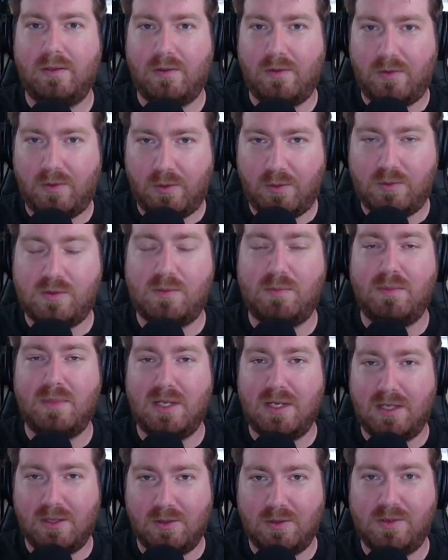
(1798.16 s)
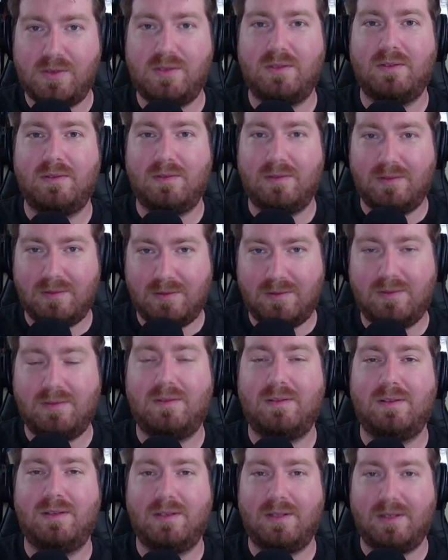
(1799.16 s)
those meteors
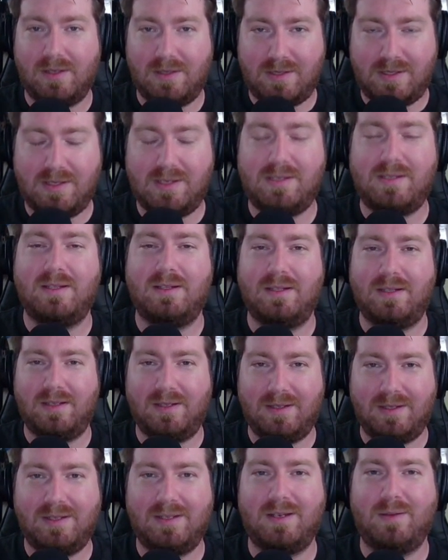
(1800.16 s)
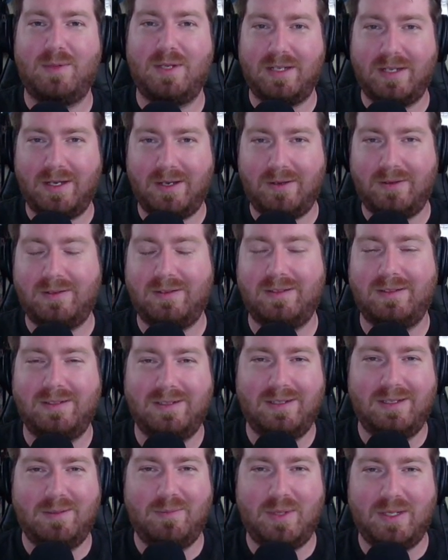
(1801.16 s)
consistently coming down.
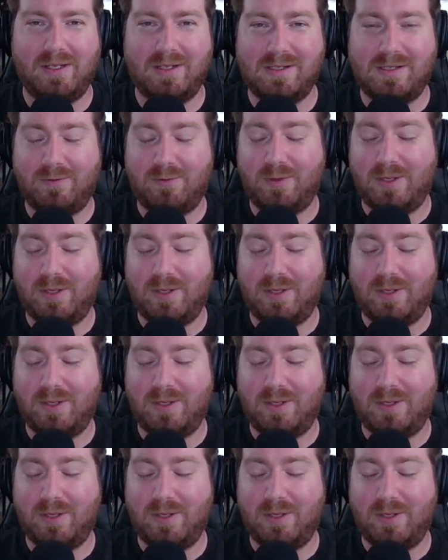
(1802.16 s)
Because if we